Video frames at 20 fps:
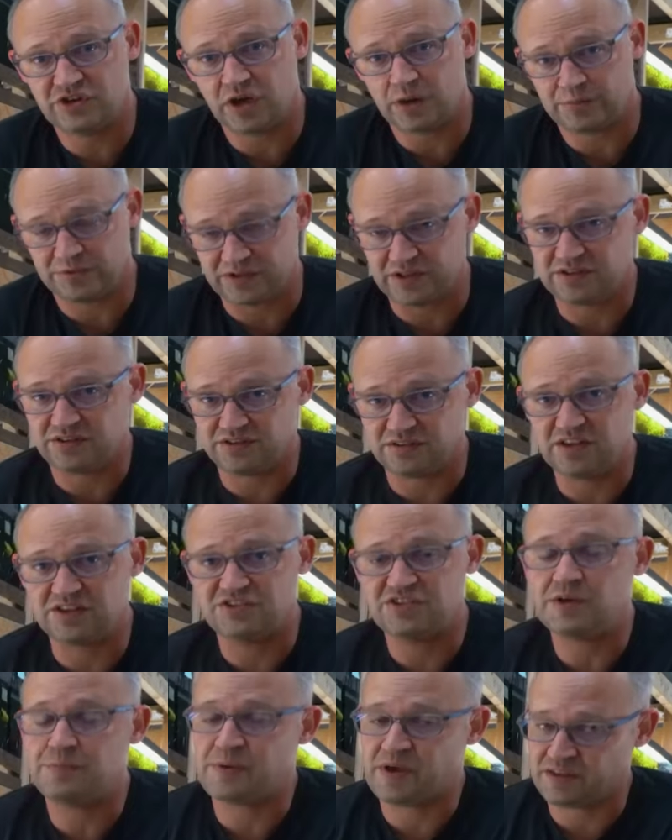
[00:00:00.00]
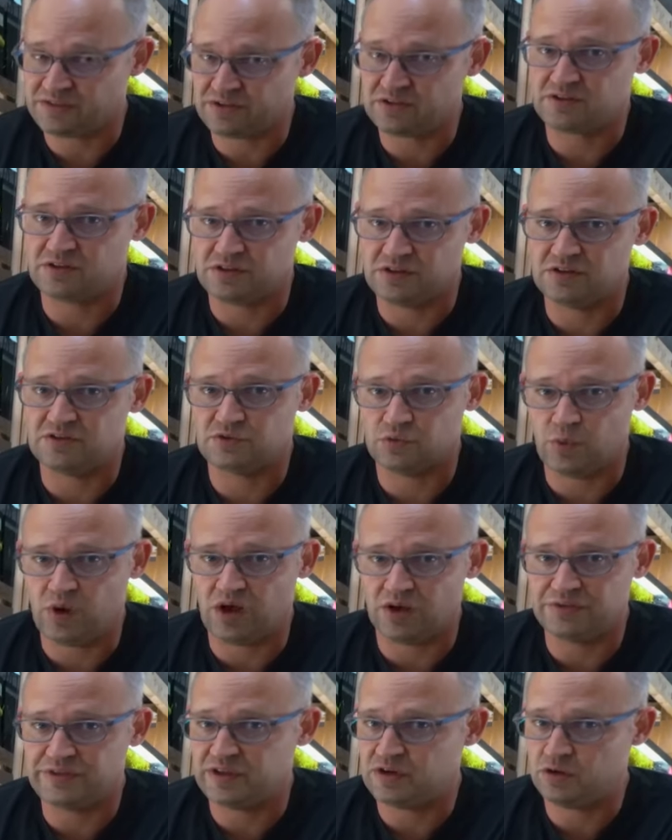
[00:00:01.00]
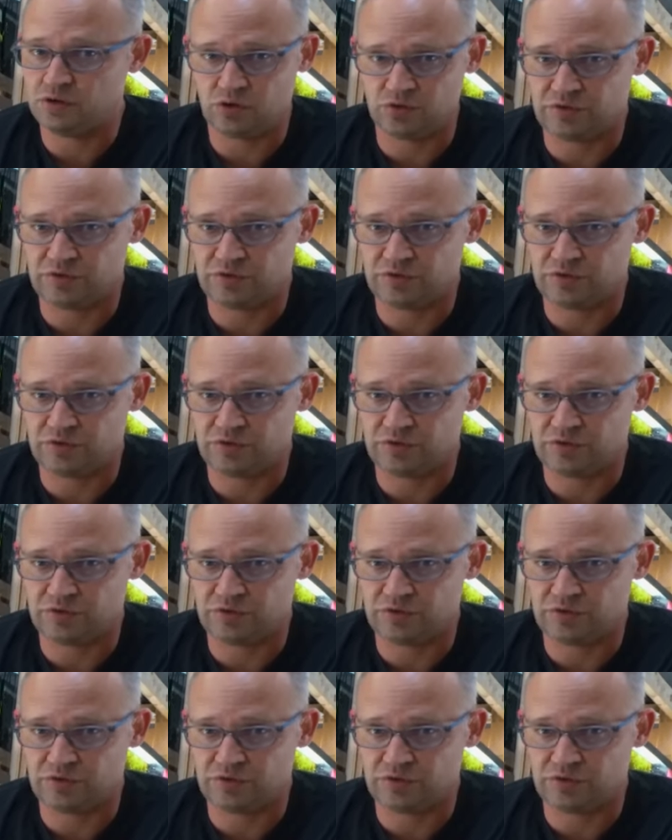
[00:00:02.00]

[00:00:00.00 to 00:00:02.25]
job and they, they ship ethically as well. They don't